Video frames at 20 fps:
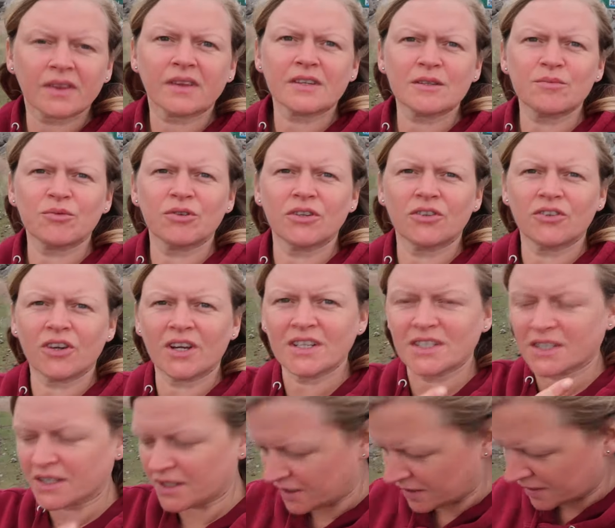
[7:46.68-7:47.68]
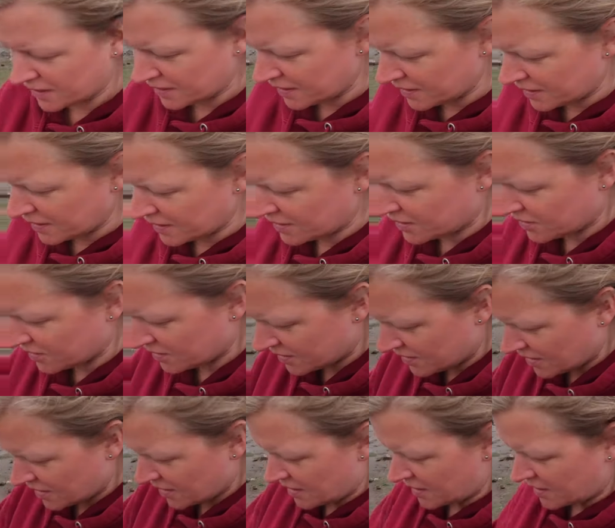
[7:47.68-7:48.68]
That's pretty crazy that that's just
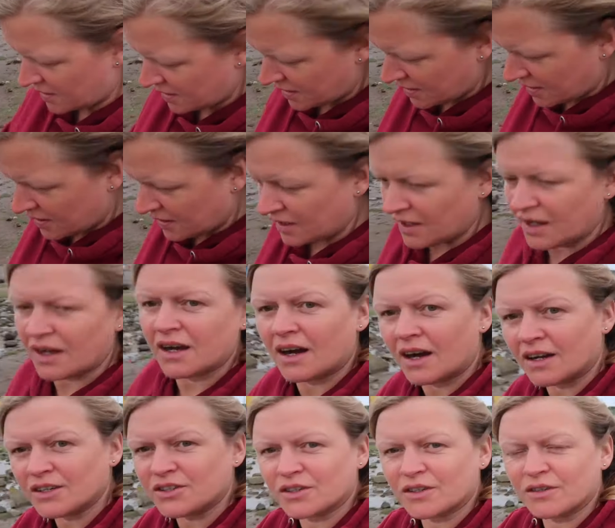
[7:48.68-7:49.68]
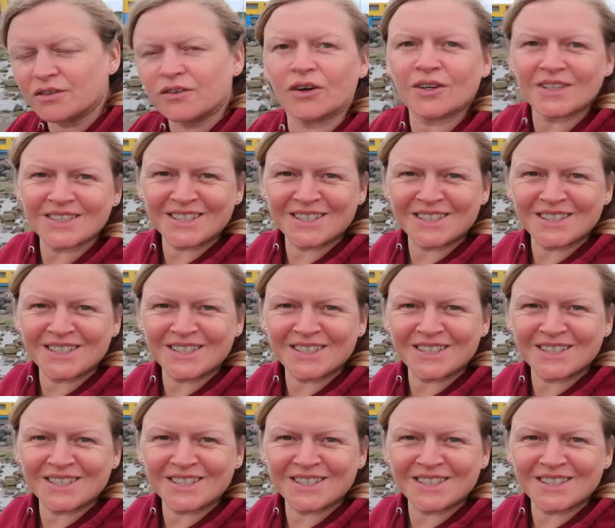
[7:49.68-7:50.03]
there. I should have